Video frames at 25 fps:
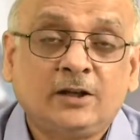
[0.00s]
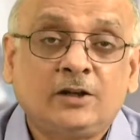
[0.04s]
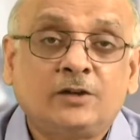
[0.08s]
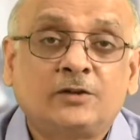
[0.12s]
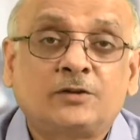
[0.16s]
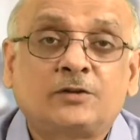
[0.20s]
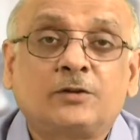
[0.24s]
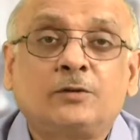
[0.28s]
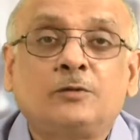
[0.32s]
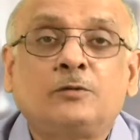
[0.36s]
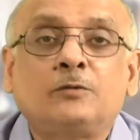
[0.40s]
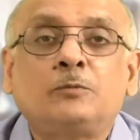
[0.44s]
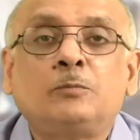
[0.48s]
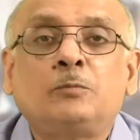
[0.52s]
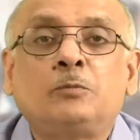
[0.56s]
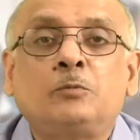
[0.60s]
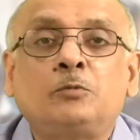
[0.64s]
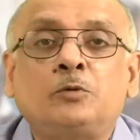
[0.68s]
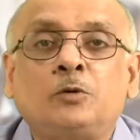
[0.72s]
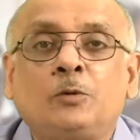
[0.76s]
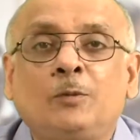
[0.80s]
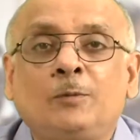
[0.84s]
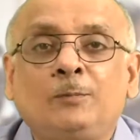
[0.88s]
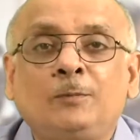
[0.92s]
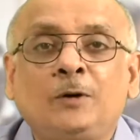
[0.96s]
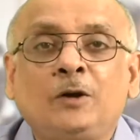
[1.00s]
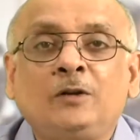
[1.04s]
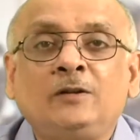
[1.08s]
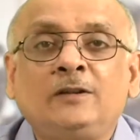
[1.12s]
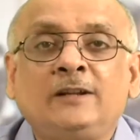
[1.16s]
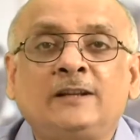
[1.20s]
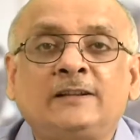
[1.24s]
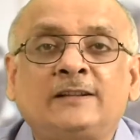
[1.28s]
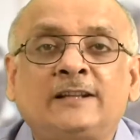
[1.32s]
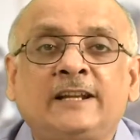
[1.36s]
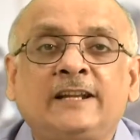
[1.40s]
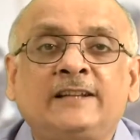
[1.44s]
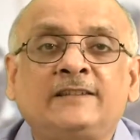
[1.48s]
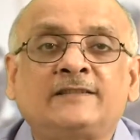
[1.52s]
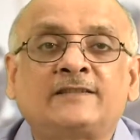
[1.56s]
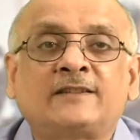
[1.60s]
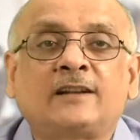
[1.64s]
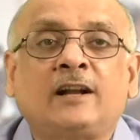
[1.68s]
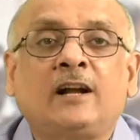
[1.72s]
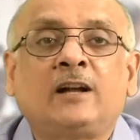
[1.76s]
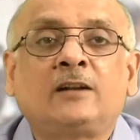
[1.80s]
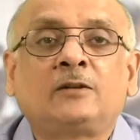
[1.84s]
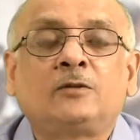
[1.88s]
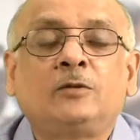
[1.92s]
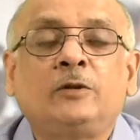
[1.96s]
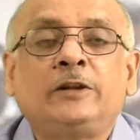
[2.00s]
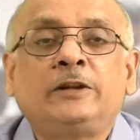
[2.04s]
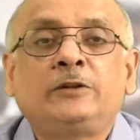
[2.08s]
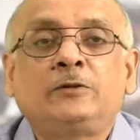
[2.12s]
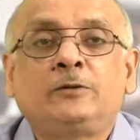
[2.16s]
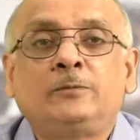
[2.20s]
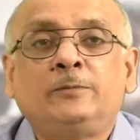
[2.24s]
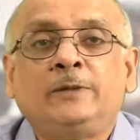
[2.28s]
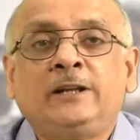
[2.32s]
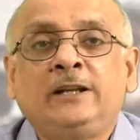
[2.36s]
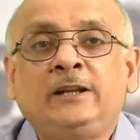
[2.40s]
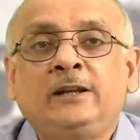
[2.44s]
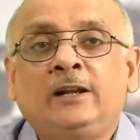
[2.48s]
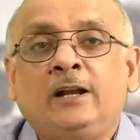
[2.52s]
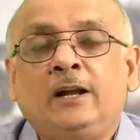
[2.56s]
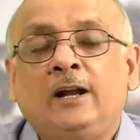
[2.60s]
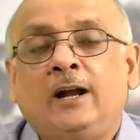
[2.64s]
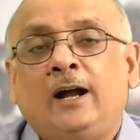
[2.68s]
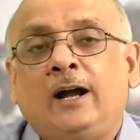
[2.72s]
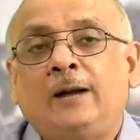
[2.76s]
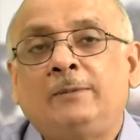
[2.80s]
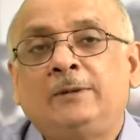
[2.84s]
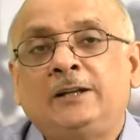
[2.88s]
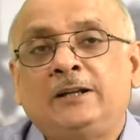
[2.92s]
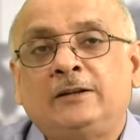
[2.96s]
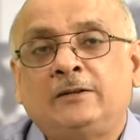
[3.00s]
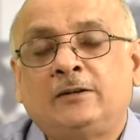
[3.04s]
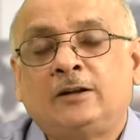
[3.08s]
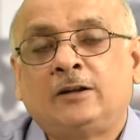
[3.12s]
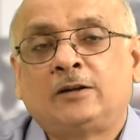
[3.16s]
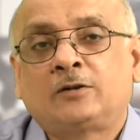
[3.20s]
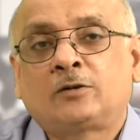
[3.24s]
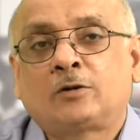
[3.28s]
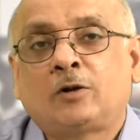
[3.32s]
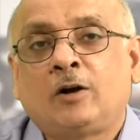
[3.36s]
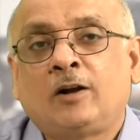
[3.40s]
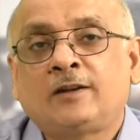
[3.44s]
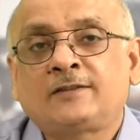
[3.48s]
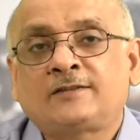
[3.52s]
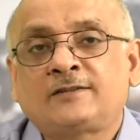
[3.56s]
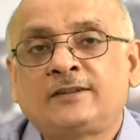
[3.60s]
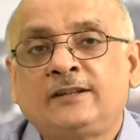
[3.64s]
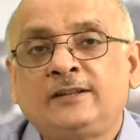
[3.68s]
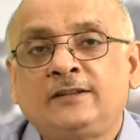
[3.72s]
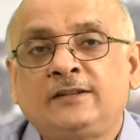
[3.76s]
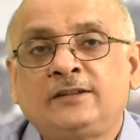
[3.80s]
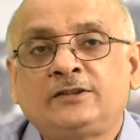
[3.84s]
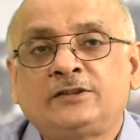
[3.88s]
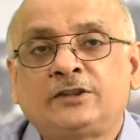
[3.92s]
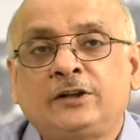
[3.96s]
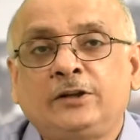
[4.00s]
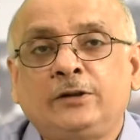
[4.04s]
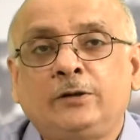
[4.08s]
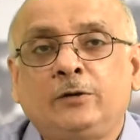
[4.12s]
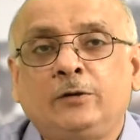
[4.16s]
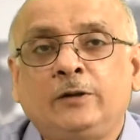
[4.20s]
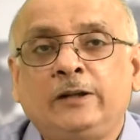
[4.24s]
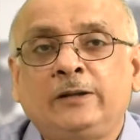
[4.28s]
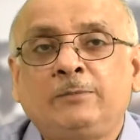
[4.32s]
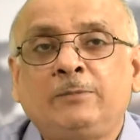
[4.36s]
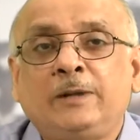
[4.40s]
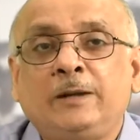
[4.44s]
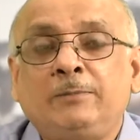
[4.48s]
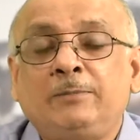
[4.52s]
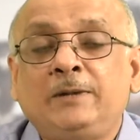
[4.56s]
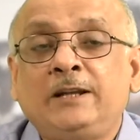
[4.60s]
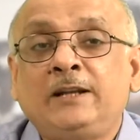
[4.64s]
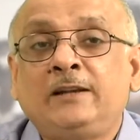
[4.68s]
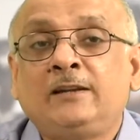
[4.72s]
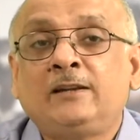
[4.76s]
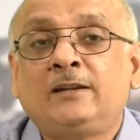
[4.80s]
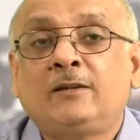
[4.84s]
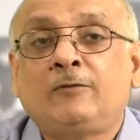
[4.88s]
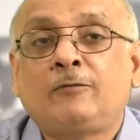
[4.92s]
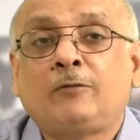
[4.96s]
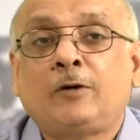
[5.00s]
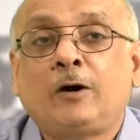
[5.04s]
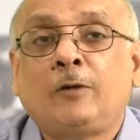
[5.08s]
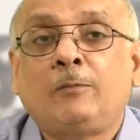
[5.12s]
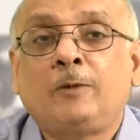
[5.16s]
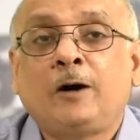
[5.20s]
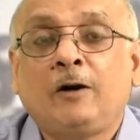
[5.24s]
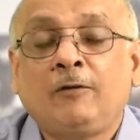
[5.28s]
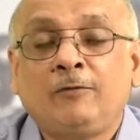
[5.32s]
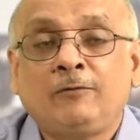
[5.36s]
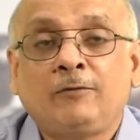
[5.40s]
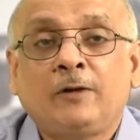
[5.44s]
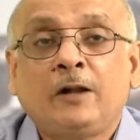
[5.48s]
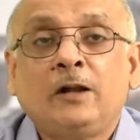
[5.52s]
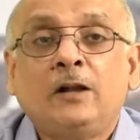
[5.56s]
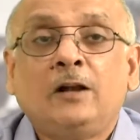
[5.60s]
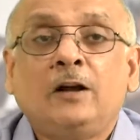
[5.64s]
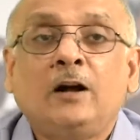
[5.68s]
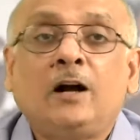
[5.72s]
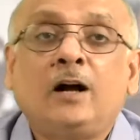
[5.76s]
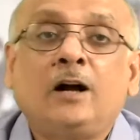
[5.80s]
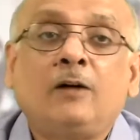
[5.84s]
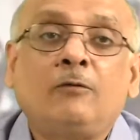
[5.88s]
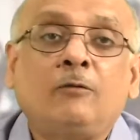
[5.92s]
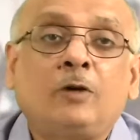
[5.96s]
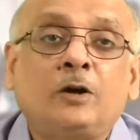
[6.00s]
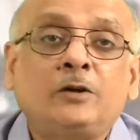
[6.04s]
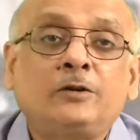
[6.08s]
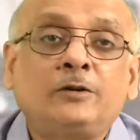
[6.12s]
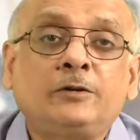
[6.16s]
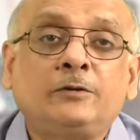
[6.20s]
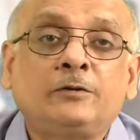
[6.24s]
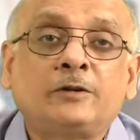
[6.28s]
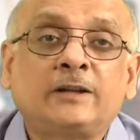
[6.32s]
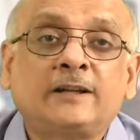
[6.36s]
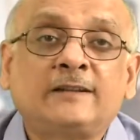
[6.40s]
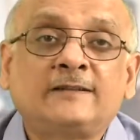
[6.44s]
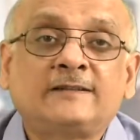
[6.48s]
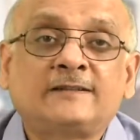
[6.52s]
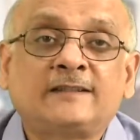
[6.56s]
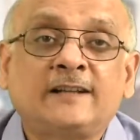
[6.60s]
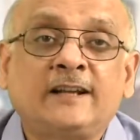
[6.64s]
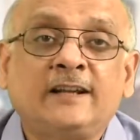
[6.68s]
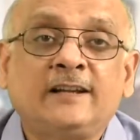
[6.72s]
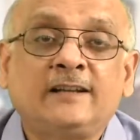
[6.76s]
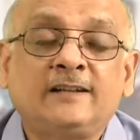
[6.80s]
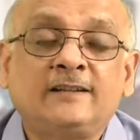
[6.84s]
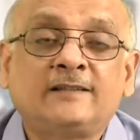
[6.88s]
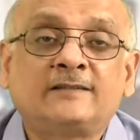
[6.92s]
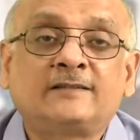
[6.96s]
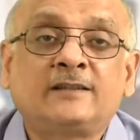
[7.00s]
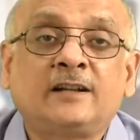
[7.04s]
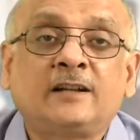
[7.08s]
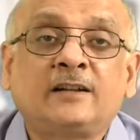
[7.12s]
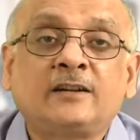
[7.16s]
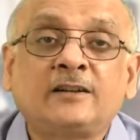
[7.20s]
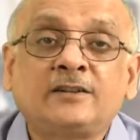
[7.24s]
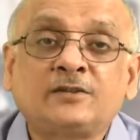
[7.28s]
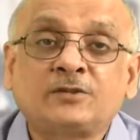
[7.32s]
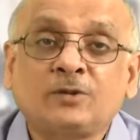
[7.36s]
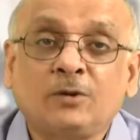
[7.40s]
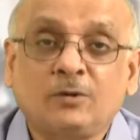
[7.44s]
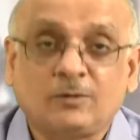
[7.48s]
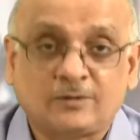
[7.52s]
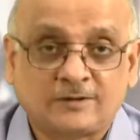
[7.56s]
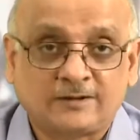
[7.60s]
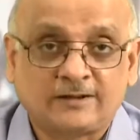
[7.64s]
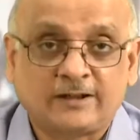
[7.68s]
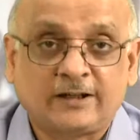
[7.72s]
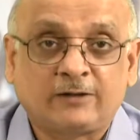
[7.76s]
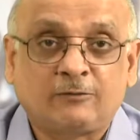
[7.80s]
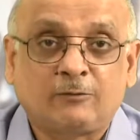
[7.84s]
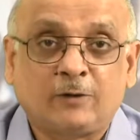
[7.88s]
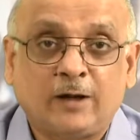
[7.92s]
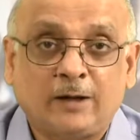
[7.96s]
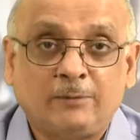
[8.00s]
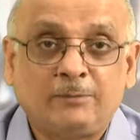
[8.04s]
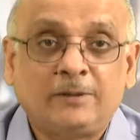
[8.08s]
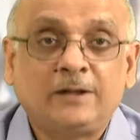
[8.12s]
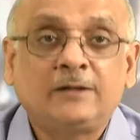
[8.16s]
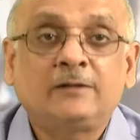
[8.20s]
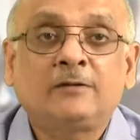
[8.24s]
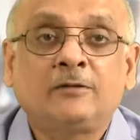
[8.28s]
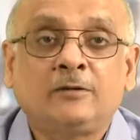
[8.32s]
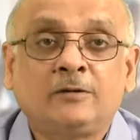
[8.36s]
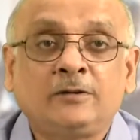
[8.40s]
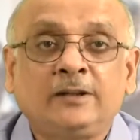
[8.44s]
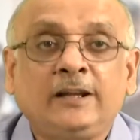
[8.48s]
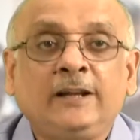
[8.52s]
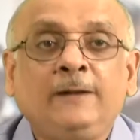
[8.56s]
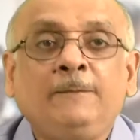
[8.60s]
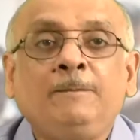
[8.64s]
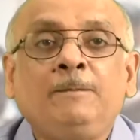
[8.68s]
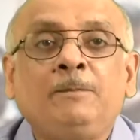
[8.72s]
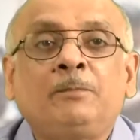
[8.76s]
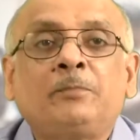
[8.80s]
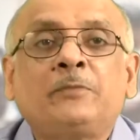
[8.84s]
So though both the things are going to be, I mean, cost in the scheduling may be in the form of what you can say is the resource required. Okay.